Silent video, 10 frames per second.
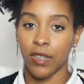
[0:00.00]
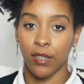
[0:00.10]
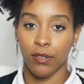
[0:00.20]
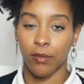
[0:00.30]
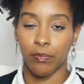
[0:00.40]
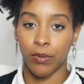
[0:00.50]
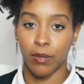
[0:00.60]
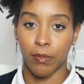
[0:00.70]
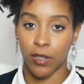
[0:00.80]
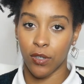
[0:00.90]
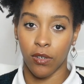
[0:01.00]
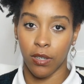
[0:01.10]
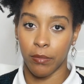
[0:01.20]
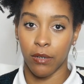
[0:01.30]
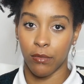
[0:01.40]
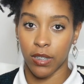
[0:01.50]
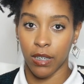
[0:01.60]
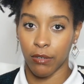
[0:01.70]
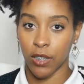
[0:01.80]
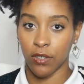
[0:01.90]
video is pretty much all about One
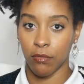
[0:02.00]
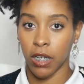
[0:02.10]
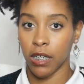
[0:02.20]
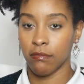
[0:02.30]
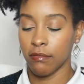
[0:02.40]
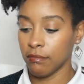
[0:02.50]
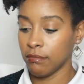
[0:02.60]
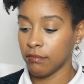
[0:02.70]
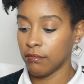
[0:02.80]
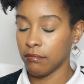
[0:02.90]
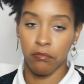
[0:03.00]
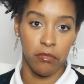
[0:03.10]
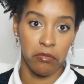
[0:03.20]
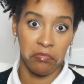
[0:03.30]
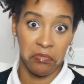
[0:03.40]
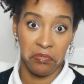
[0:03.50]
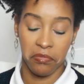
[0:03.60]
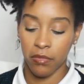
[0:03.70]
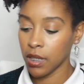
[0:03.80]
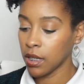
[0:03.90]
Direction, right? Mm.
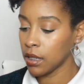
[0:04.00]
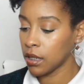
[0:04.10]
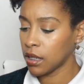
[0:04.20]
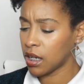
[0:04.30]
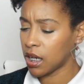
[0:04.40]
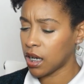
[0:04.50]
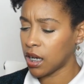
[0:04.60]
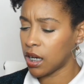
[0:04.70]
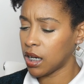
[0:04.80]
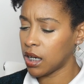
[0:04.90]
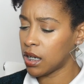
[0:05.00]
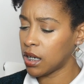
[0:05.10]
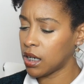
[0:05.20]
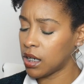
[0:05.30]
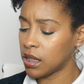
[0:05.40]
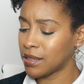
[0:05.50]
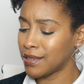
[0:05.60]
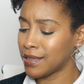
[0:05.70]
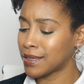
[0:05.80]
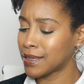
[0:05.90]
Uh,
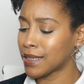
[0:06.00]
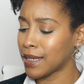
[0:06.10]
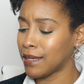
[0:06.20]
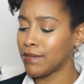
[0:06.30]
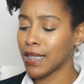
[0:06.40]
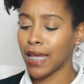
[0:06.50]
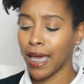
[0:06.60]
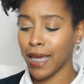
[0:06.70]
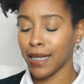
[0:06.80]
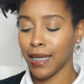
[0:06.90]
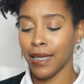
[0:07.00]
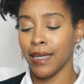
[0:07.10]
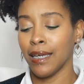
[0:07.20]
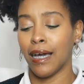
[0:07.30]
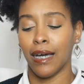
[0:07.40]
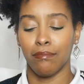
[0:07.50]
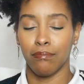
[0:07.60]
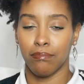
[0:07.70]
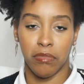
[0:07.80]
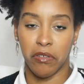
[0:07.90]
this lovely lady, uh,
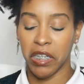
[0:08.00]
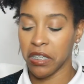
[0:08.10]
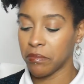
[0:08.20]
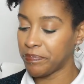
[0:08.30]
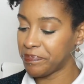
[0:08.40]
no idea.